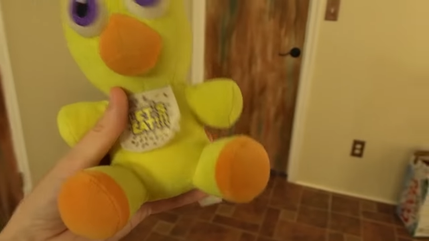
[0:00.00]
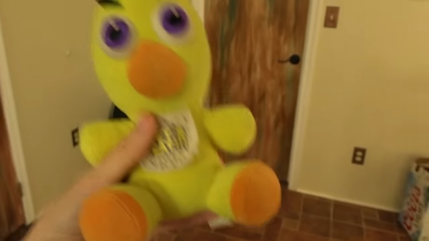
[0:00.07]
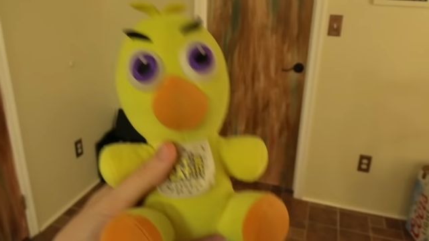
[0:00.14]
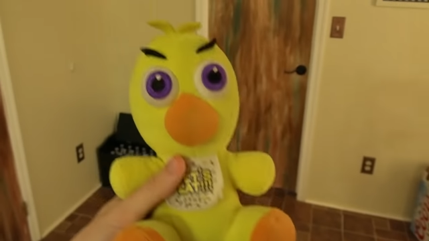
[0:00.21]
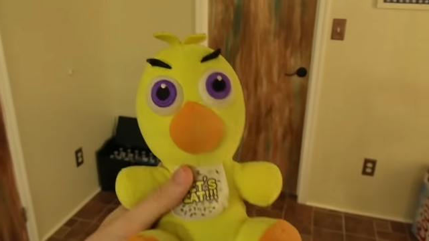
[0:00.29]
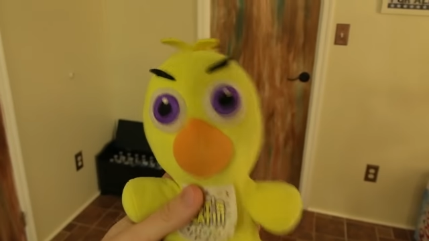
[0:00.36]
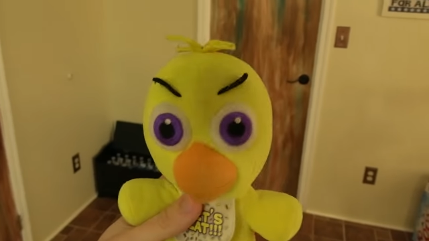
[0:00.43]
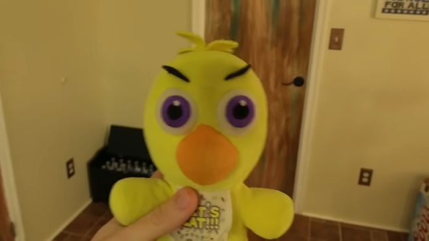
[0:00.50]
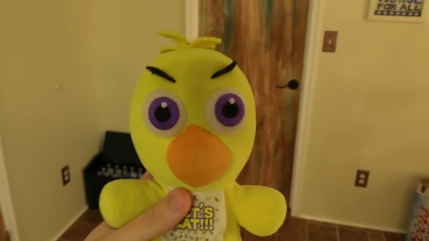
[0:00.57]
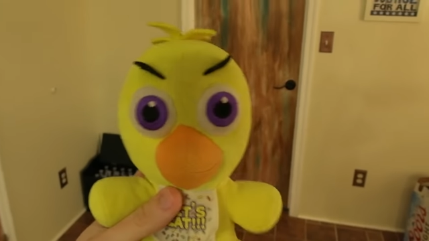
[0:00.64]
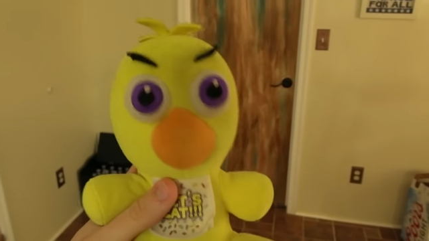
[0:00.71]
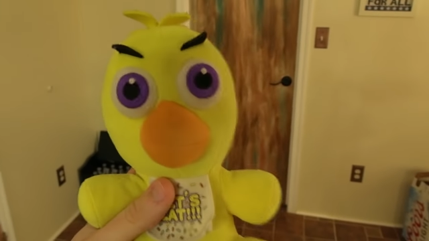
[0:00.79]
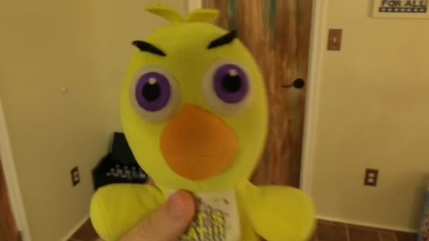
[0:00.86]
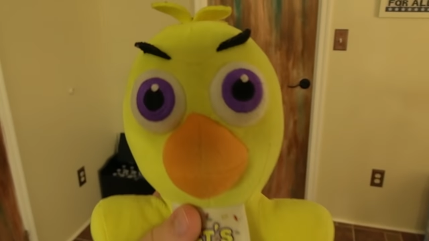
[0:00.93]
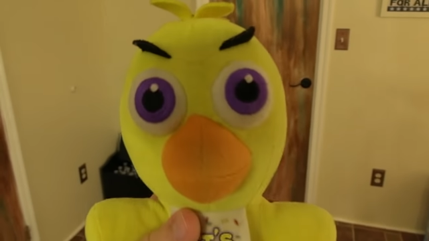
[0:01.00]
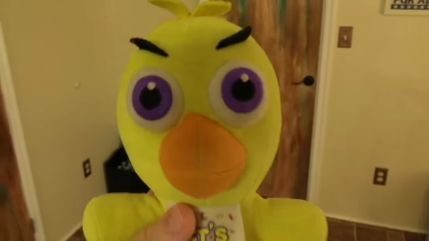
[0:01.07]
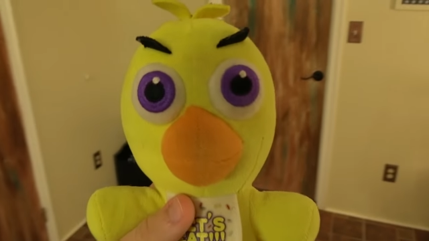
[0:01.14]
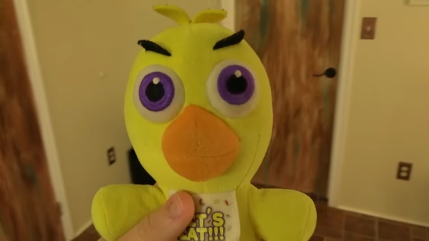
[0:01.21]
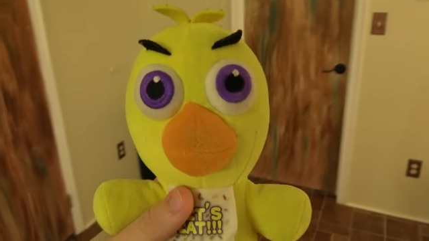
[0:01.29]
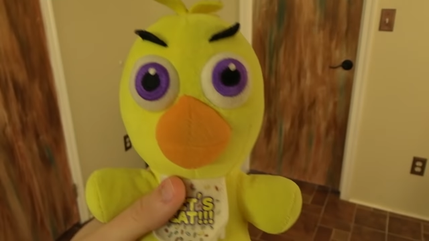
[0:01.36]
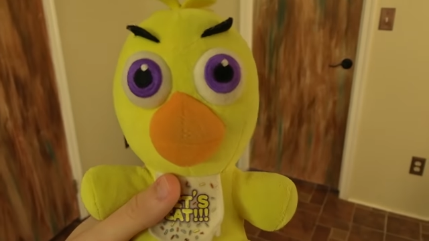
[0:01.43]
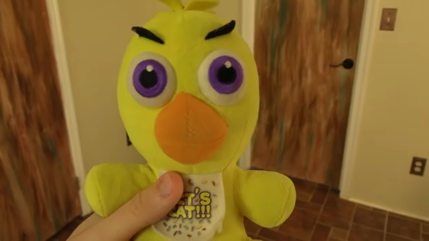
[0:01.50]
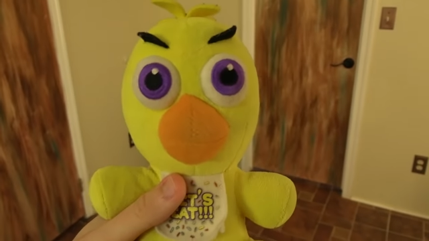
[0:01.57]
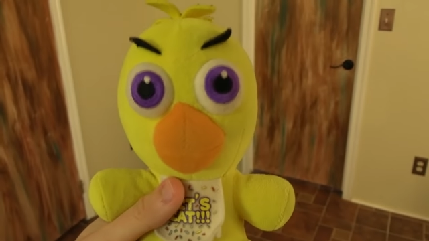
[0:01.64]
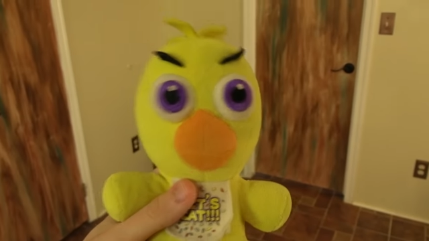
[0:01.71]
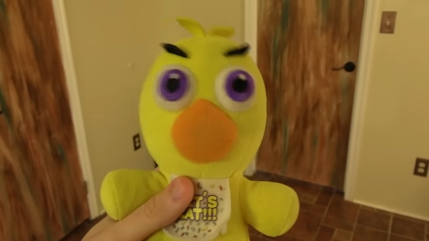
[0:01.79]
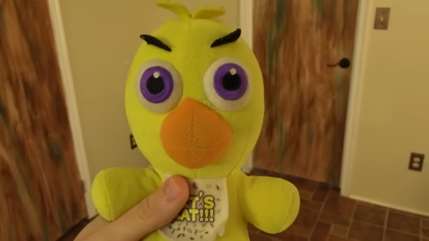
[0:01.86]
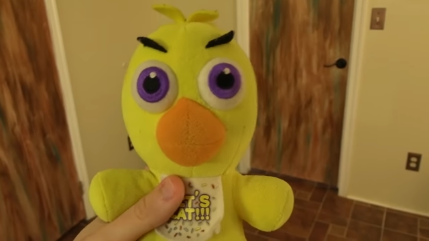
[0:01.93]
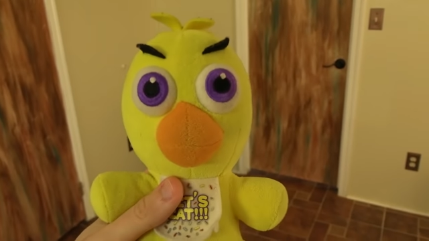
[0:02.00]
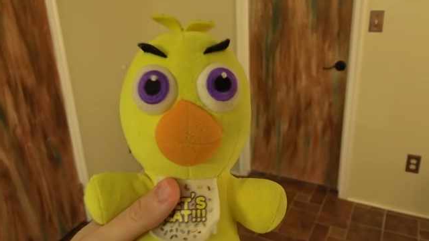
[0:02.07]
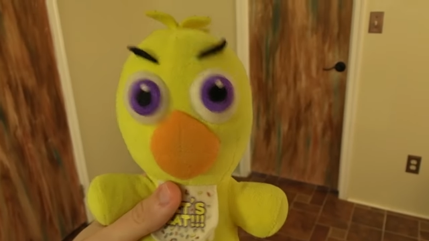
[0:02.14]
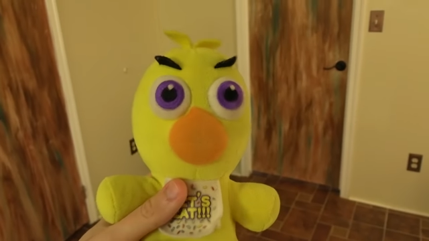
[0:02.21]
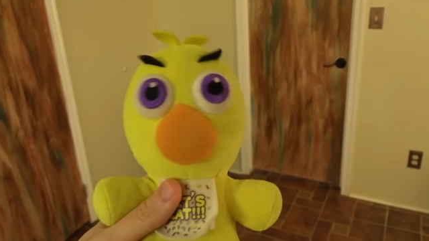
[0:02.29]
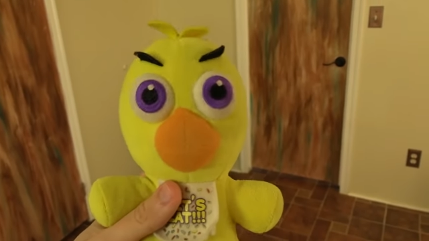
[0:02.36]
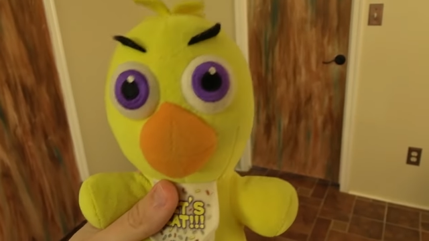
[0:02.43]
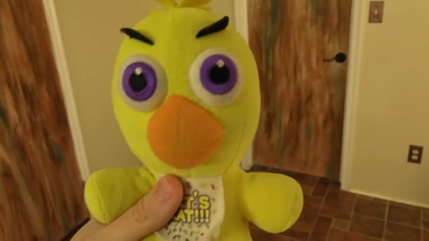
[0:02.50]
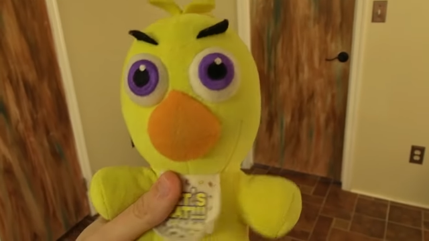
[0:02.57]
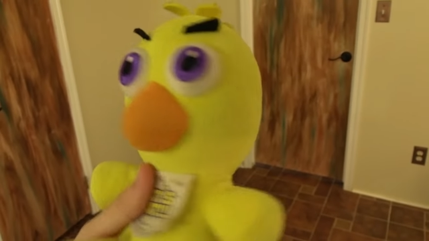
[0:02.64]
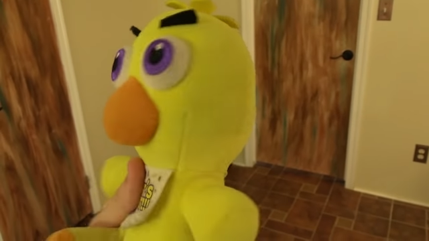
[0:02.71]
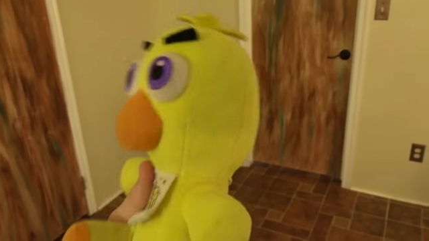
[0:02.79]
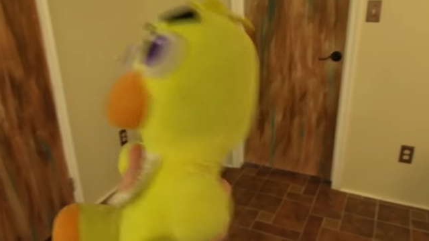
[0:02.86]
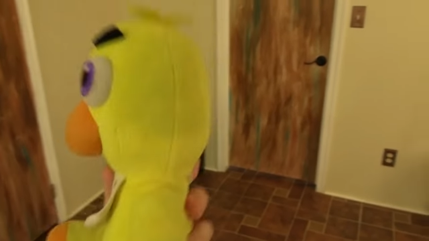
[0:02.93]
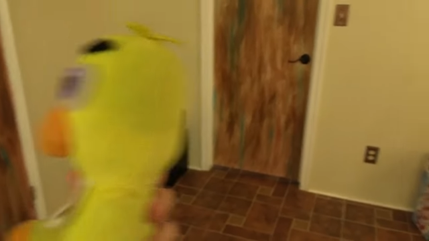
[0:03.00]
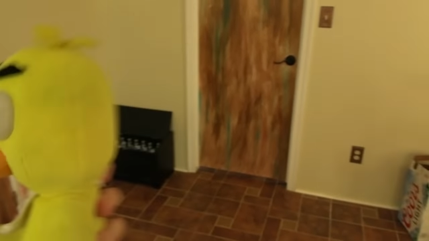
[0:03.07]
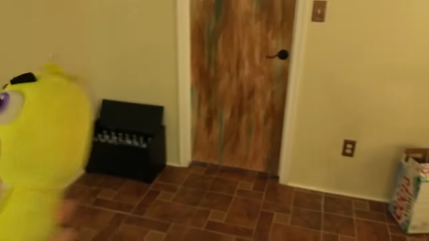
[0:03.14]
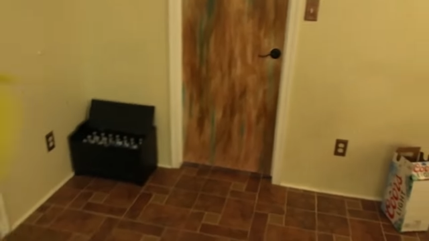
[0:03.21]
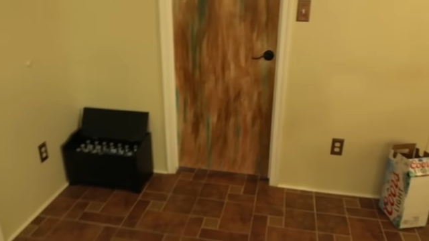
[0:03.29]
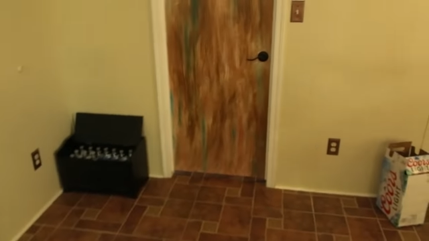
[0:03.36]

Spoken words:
Nobody's mouth can be seen.